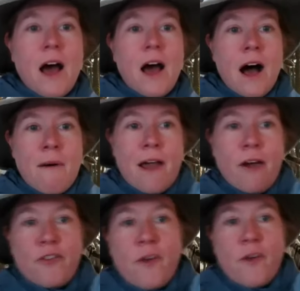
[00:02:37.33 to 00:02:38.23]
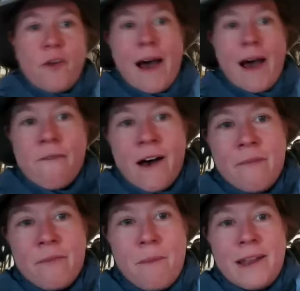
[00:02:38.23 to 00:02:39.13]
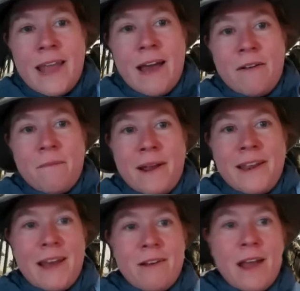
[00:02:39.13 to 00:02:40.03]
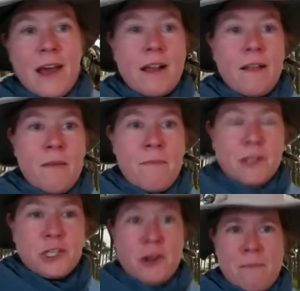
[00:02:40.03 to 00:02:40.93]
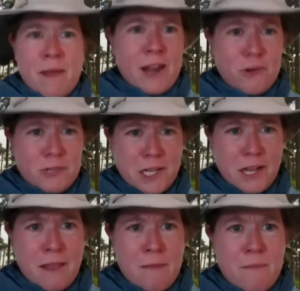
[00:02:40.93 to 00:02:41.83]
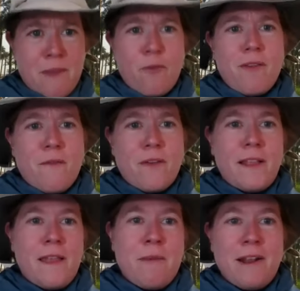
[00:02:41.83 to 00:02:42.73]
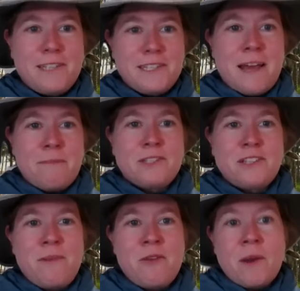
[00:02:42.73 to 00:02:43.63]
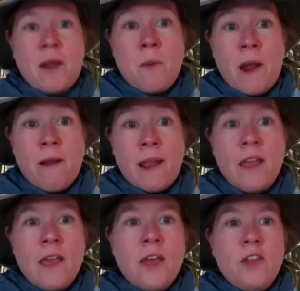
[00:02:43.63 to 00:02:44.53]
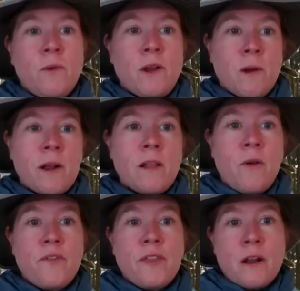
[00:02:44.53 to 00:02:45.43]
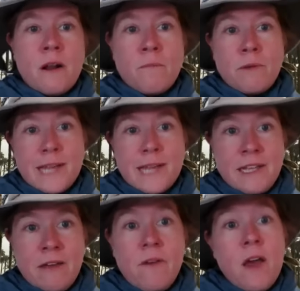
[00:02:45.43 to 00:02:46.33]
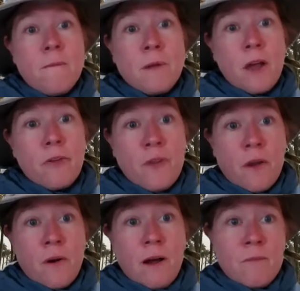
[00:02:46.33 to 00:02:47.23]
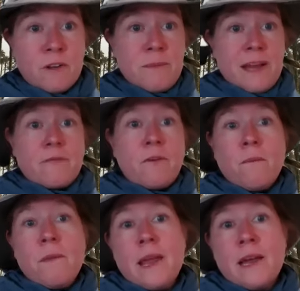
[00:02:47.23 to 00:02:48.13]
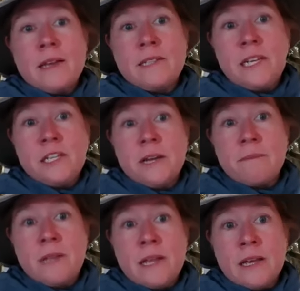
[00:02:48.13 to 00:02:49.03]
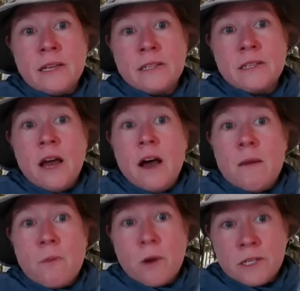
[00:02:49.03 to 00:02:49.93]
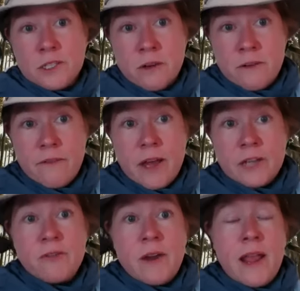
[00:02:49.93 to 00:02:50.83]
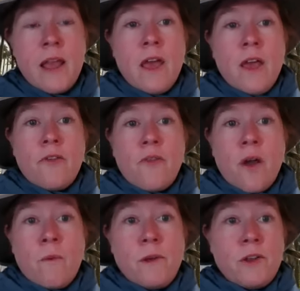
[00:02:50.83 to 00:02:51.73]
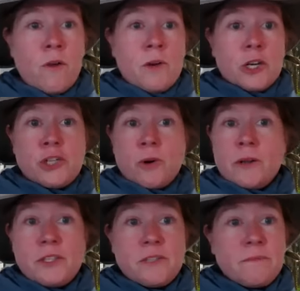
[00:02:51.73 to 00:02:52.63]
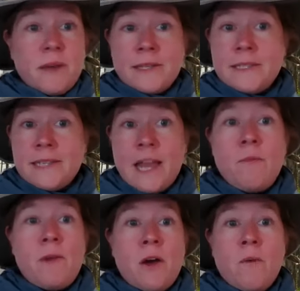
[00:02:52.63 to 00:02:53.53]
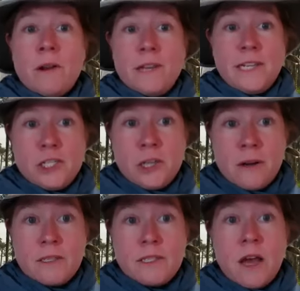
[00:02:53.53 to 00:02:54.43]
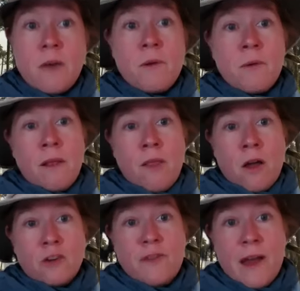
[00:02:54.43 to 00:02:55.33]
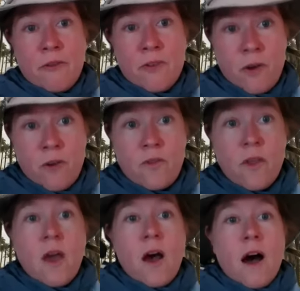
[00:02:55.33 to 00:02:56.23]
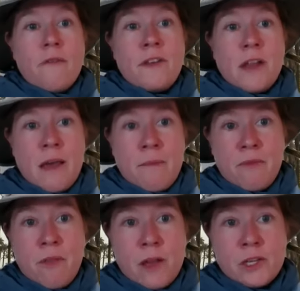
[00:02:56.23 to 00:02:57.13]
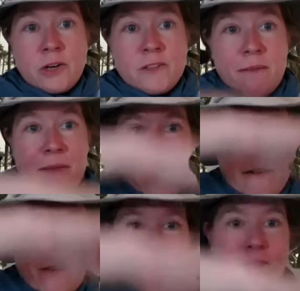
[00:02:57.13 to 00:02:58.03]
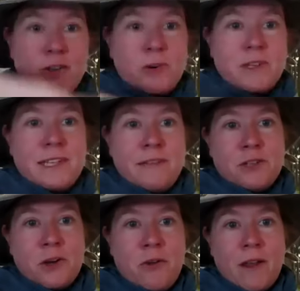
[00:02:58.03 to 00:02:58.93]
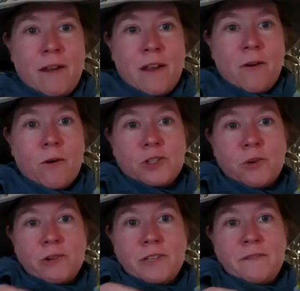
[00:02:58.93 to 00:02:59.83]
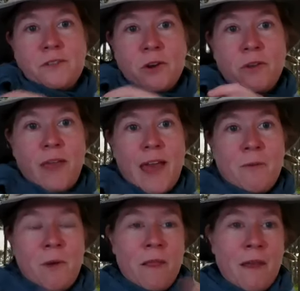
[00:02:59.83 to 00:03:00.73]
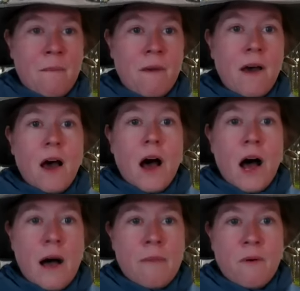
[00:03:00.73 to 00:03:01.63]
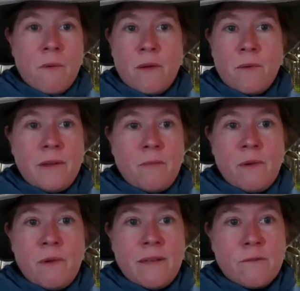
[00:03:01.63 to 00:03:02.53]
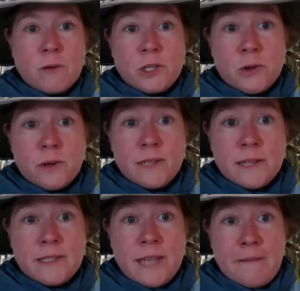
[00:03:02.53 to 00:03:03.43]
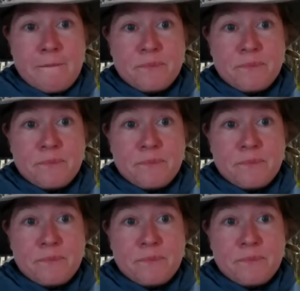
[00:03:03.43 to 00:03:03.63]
Uh, I also have um, button down button down uh, Columbia shirt. I'm not endorsing Columbia specifically, but it just happens to be the one I'm wearing. You want to wear clothes that are protective, but also um, respectful because Egypt is a more conservative country. So we don't wear shorts on site. We don't wear t-shirts. Uh, we wear long trousers, oftentimes long shirts. I'm kind of the short sleeve shirt you can or shorter sleeve shirt you can wear them, um, but we would we would never wear shorts on site.